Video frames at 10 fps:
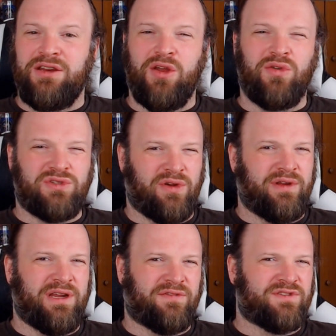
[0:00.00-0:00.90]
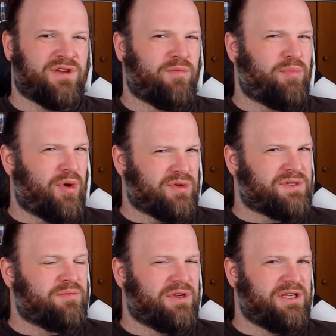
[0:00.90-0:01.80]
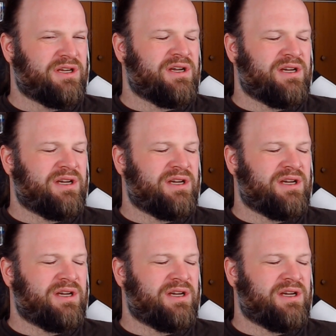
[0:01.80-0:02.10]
knows her enough, so possibly